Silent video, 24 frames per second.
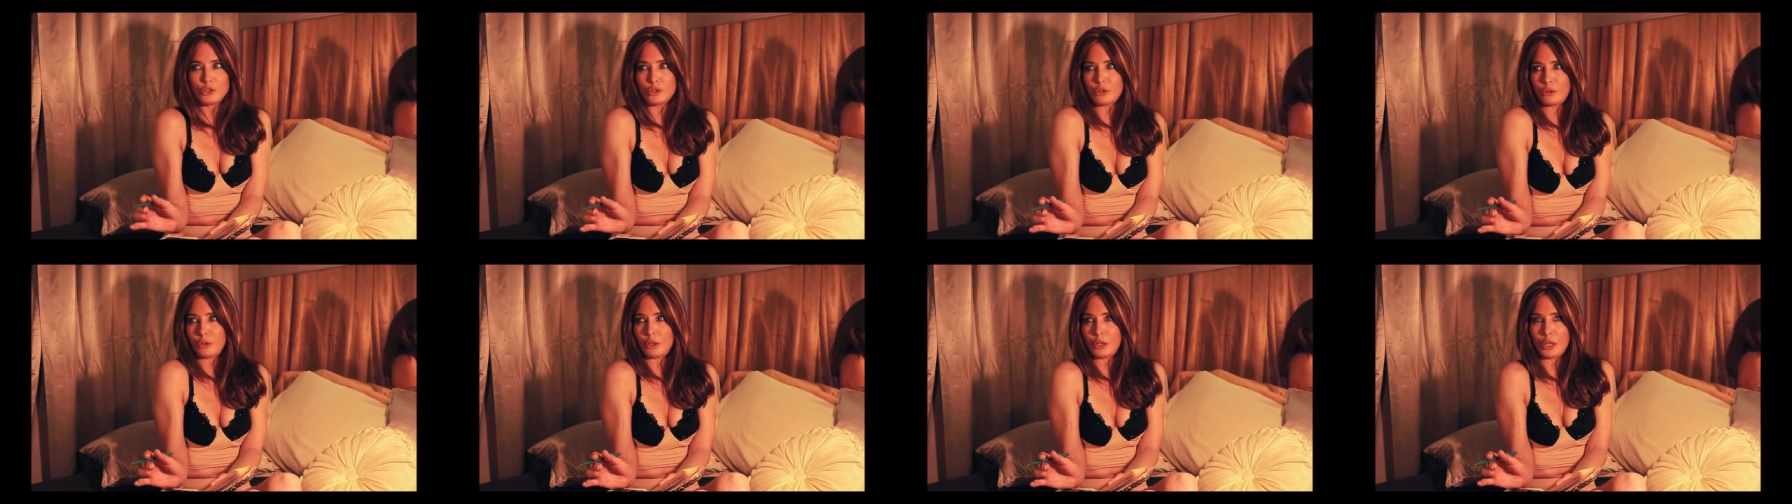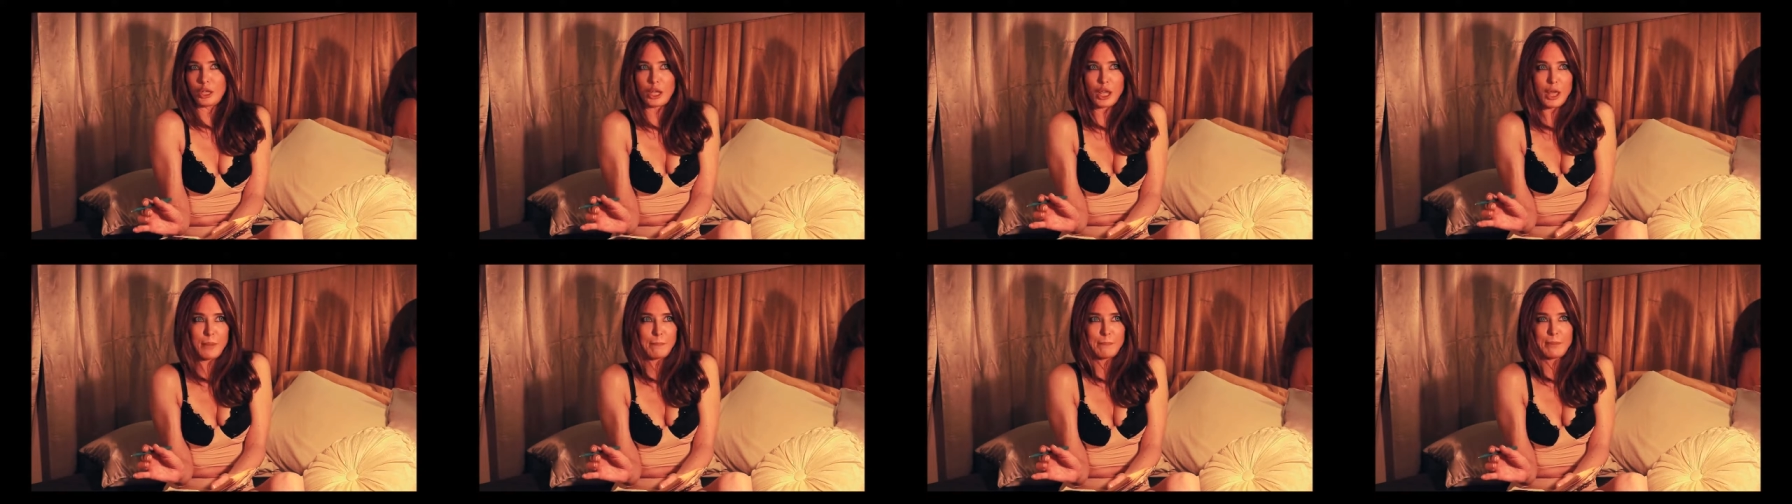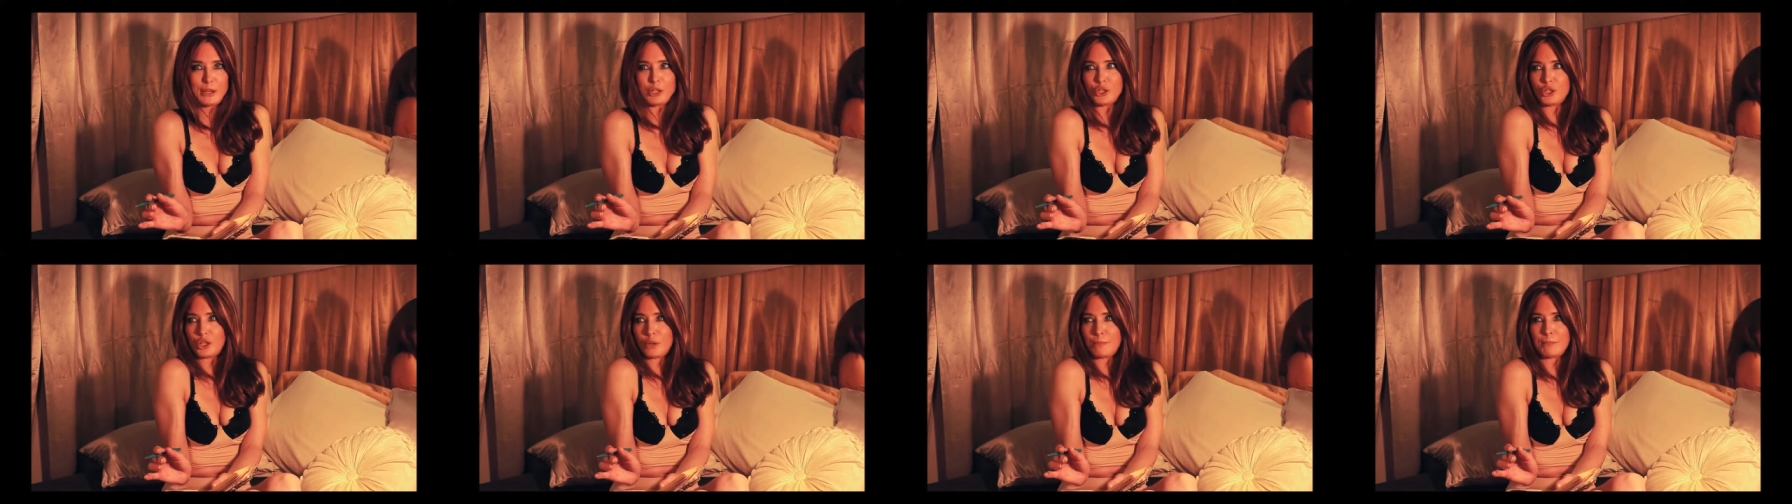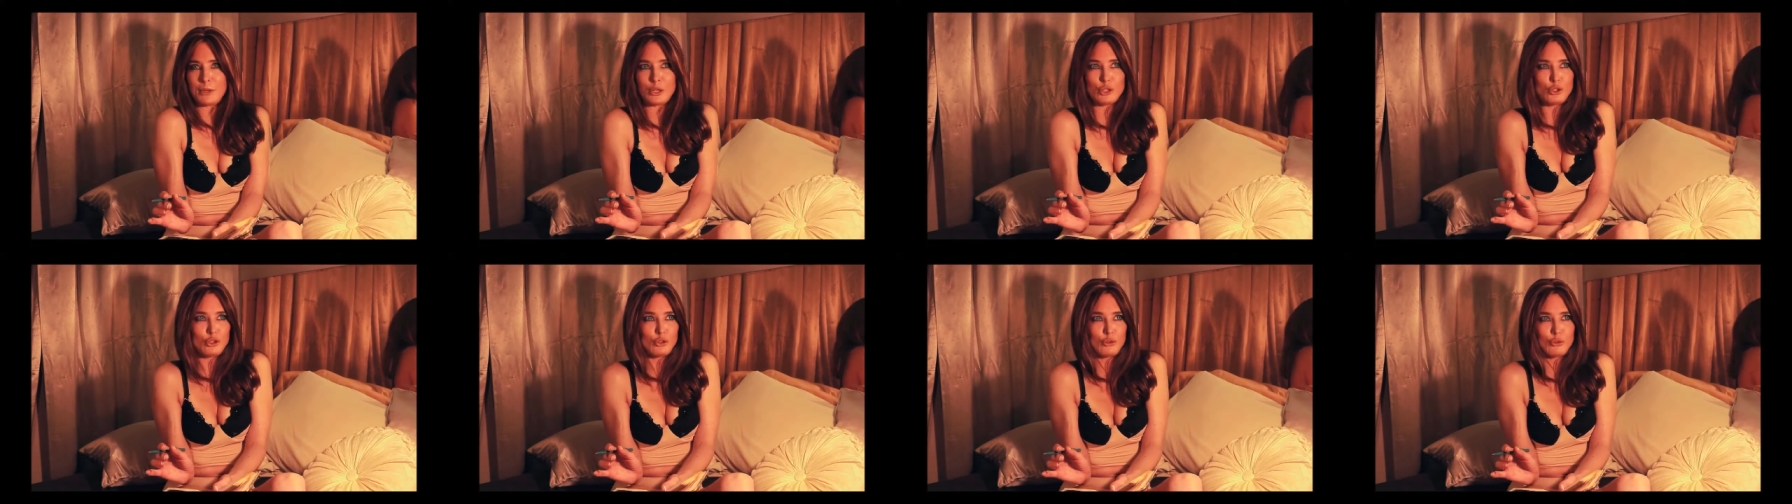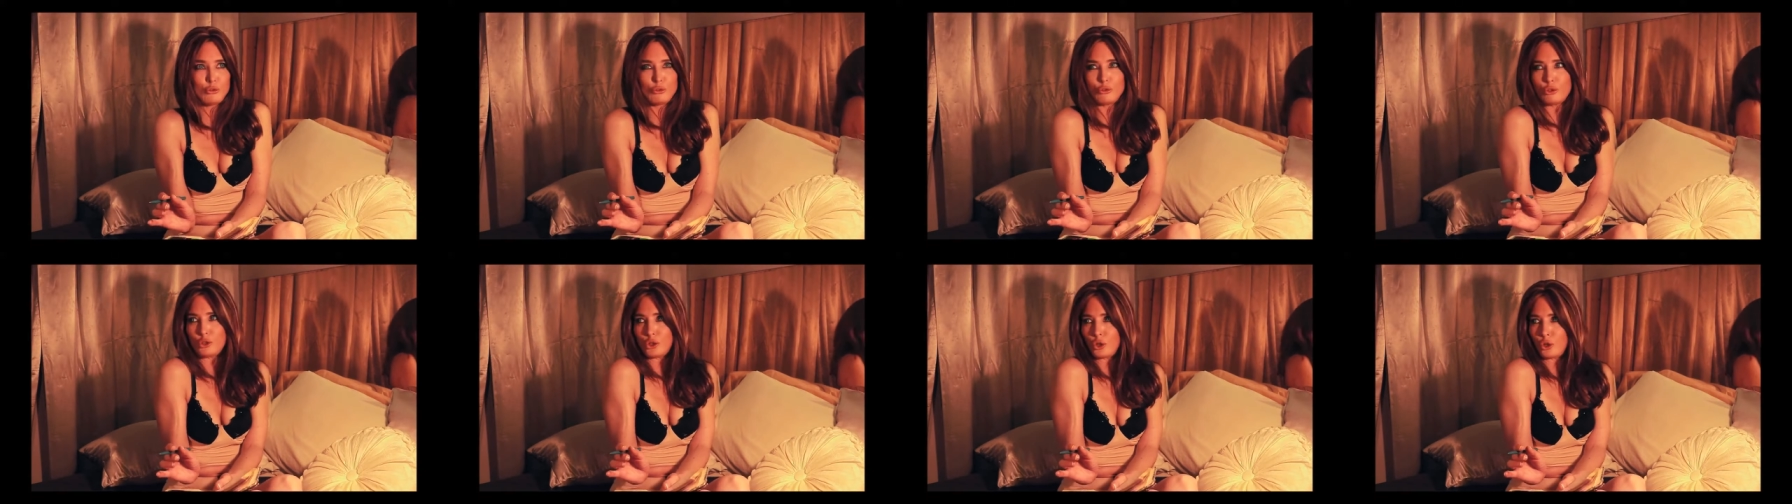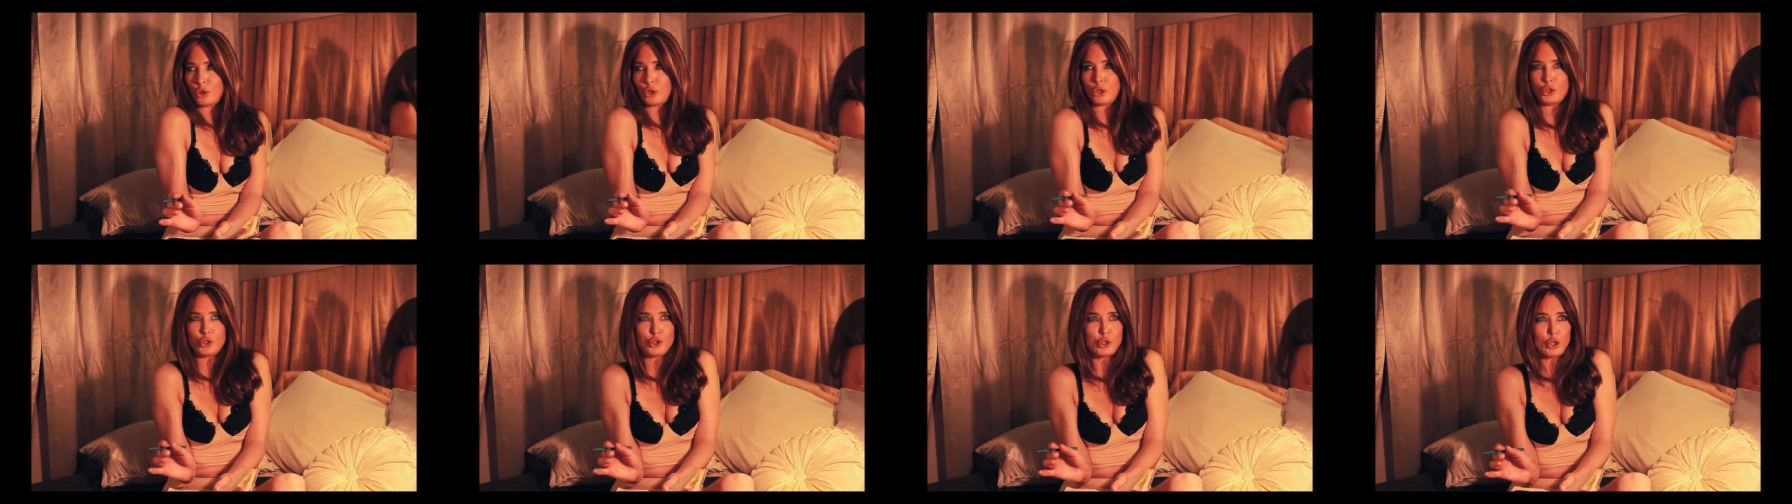joy, happy, Jimmy Choo,
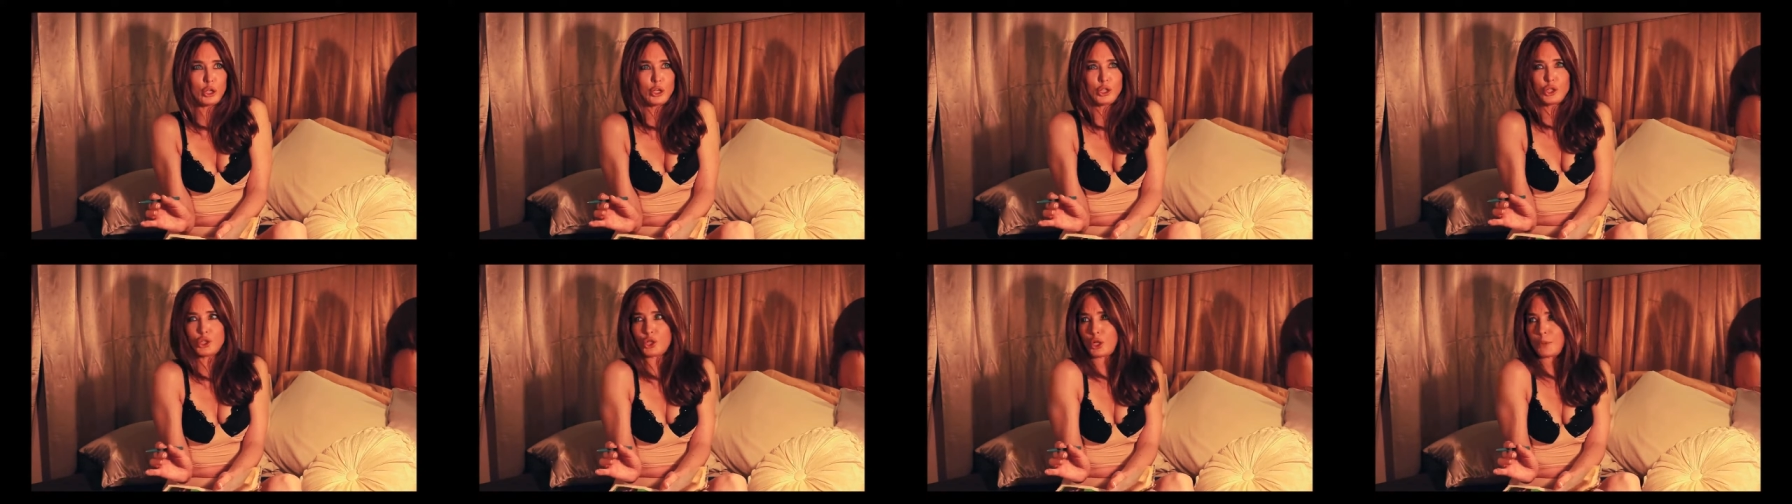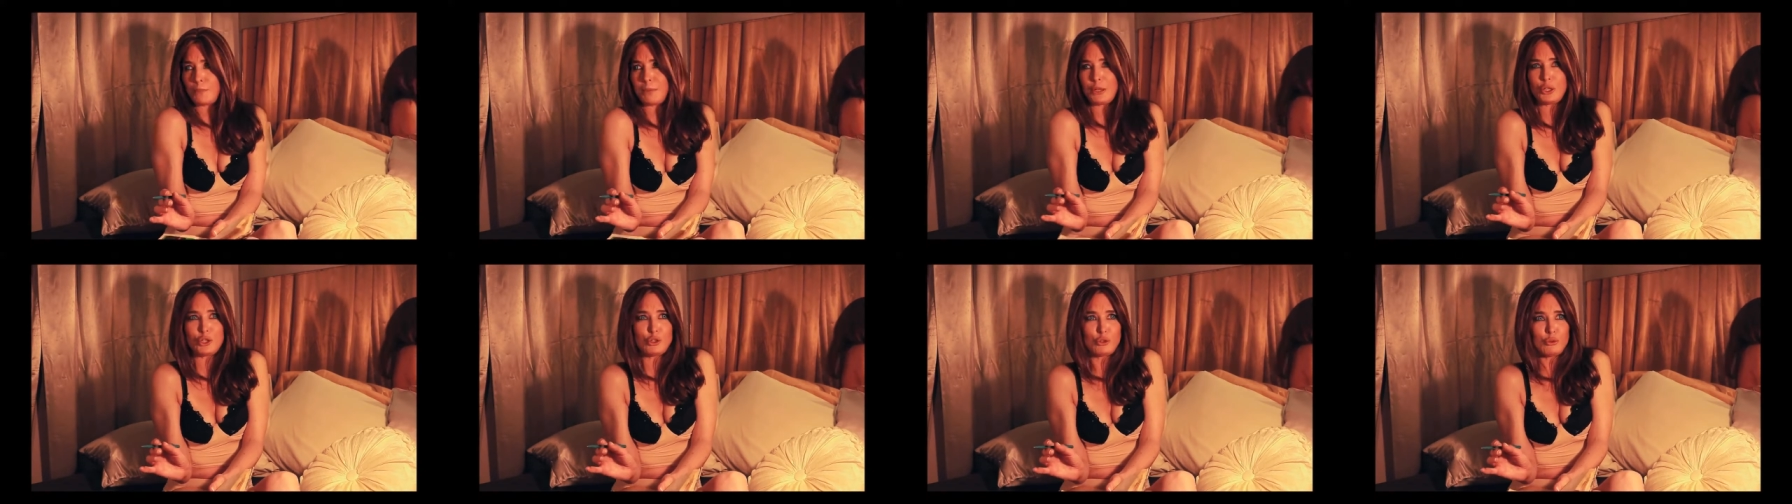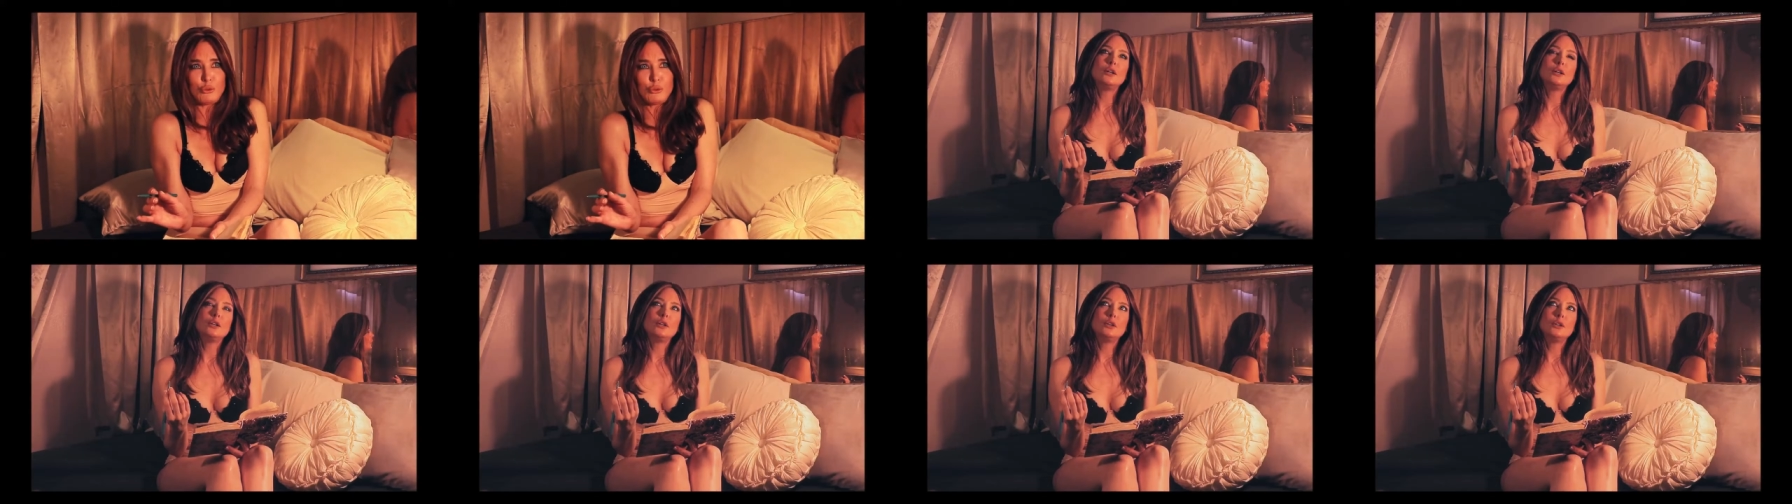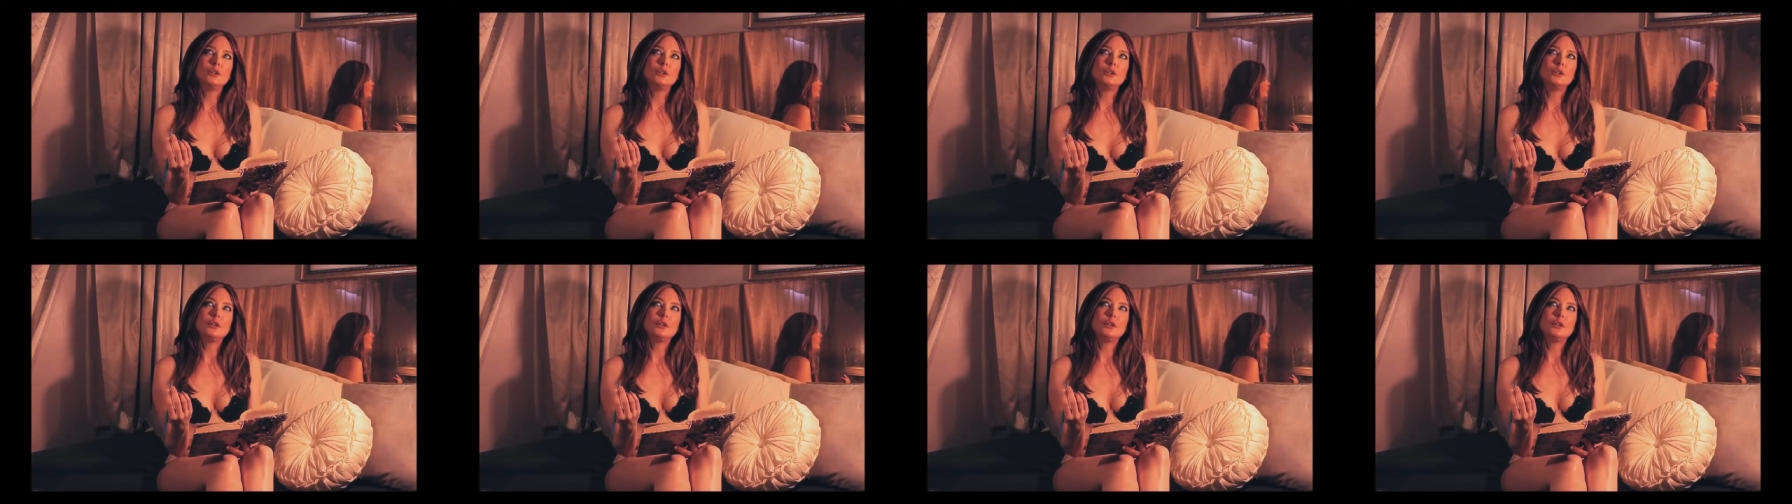joy, joy, Jimmy Choo.